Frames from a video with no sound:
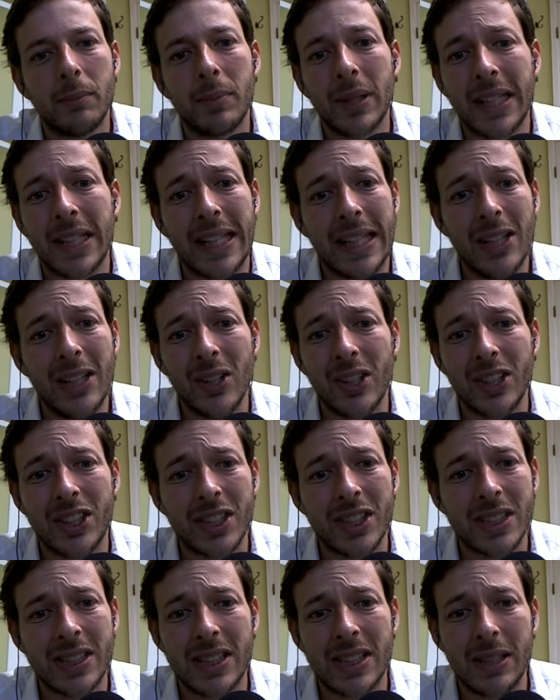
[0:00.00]
here it
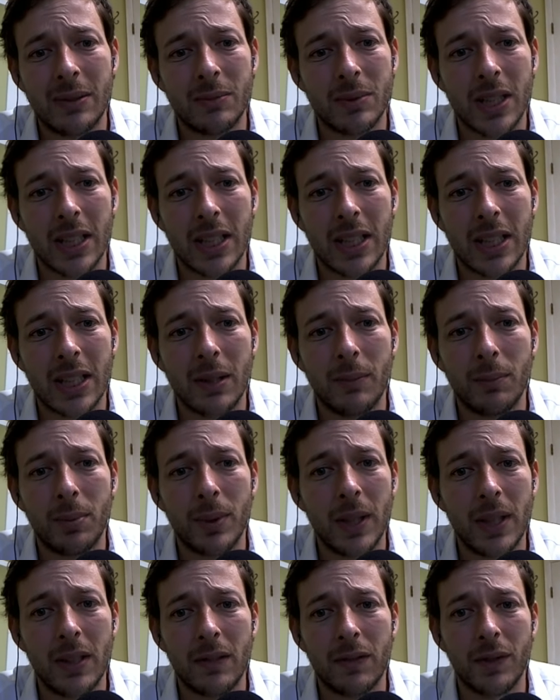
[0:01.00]
just seems like a
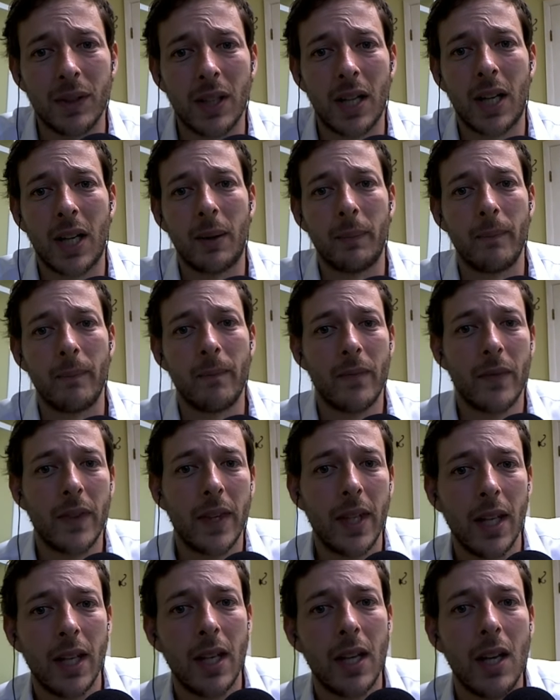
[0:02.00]
complete flop.
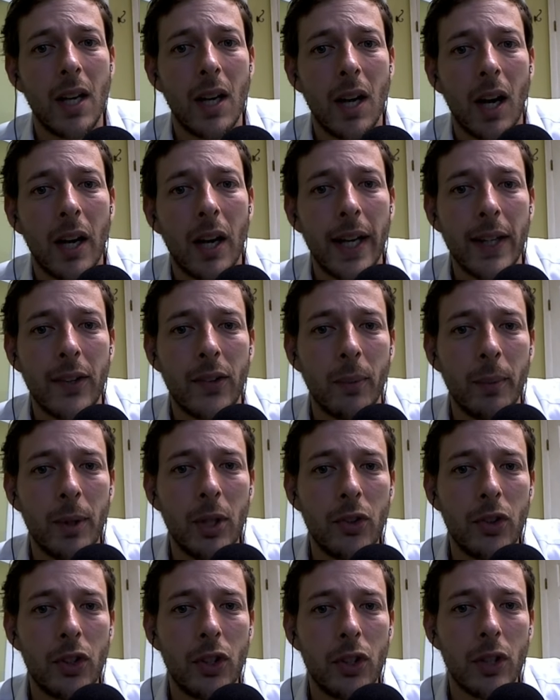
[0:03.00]
All right,
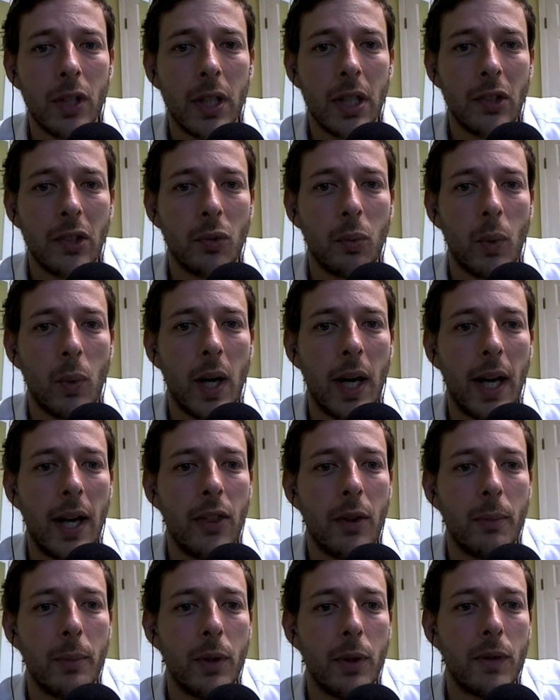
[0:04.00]
somebody's curious why
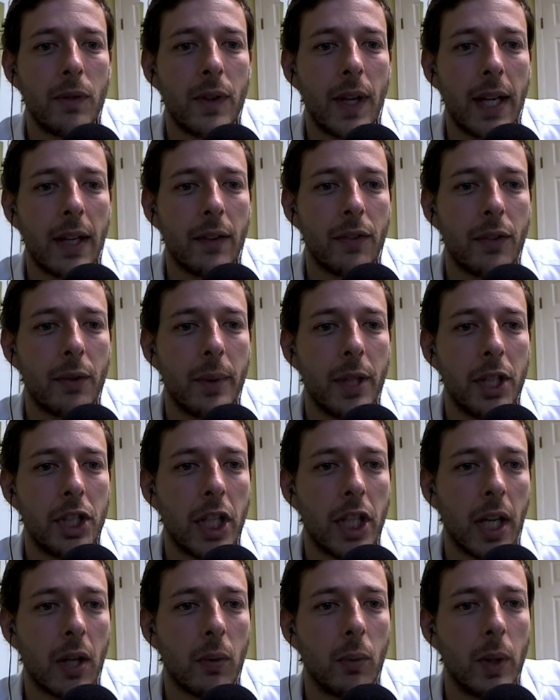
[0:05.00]
the move knight f3
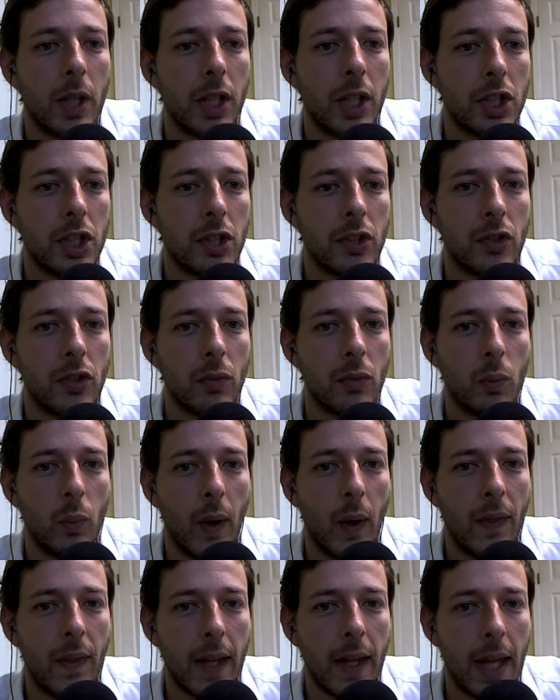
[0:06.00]
check wouldn't just
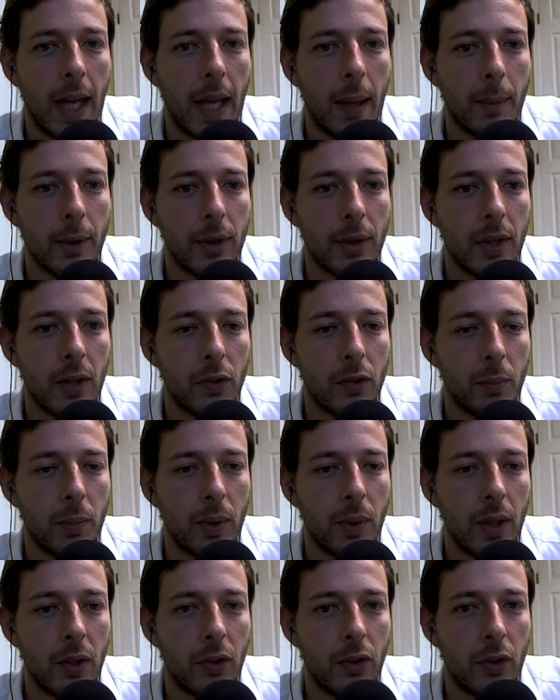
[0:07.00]
win the game at this
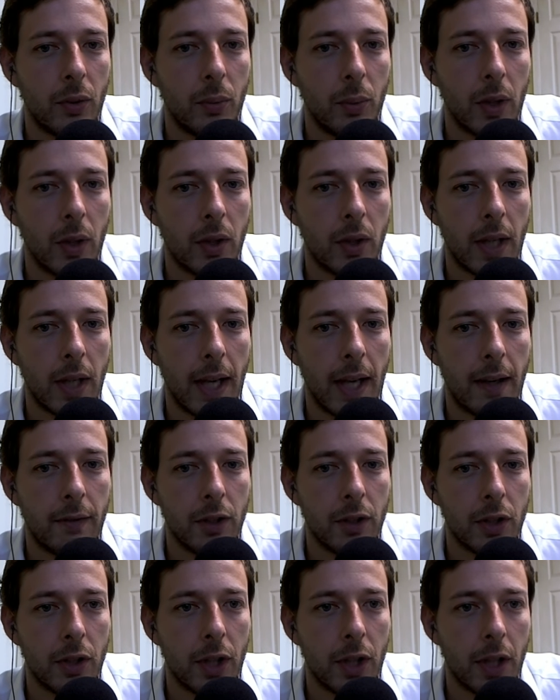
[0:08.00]
point. So we are going to have
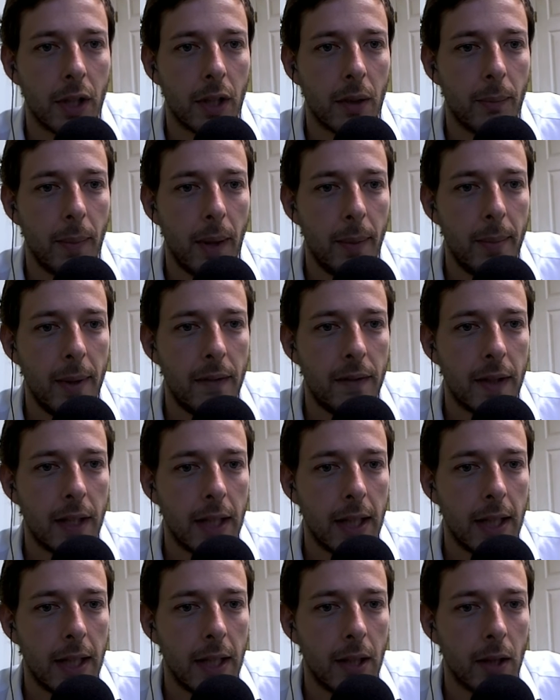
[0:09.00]
a look. Maybe even
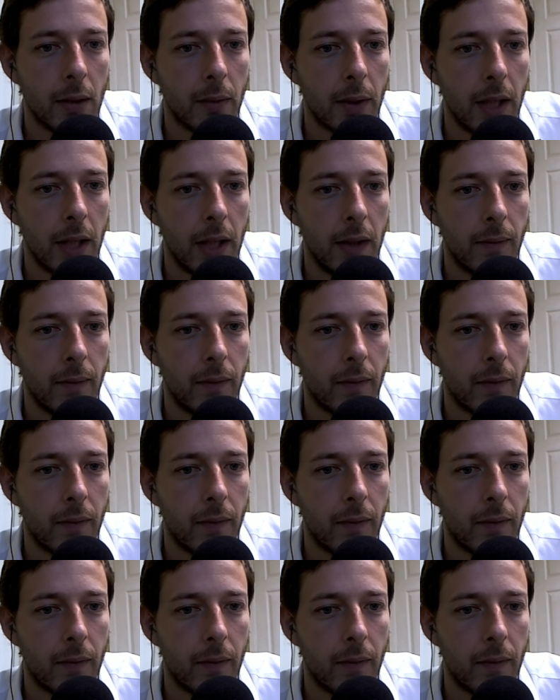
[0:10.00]
here, right?